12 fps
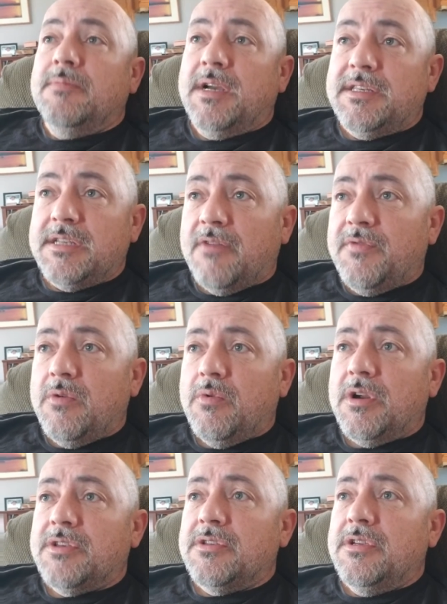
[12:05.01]
myself that
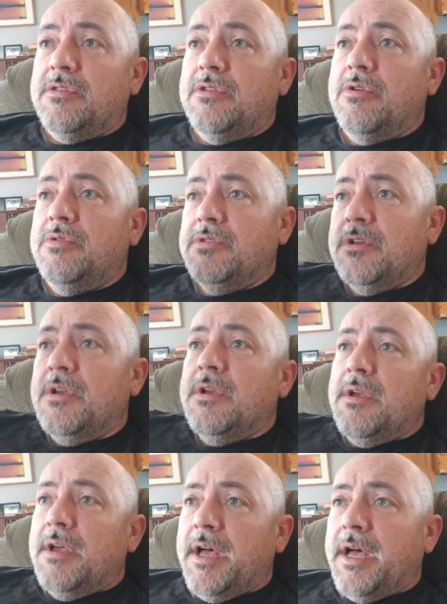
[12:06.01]
works in those
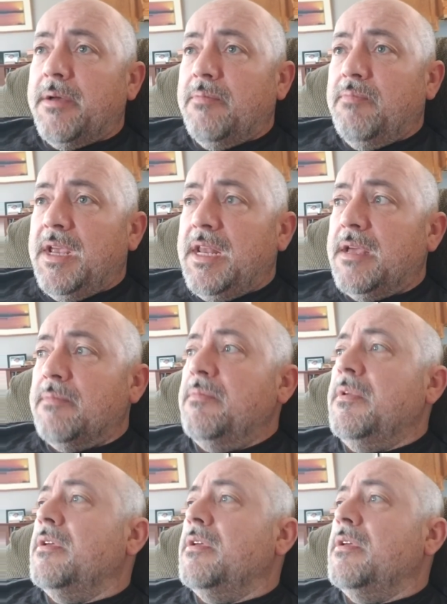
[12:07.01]
media,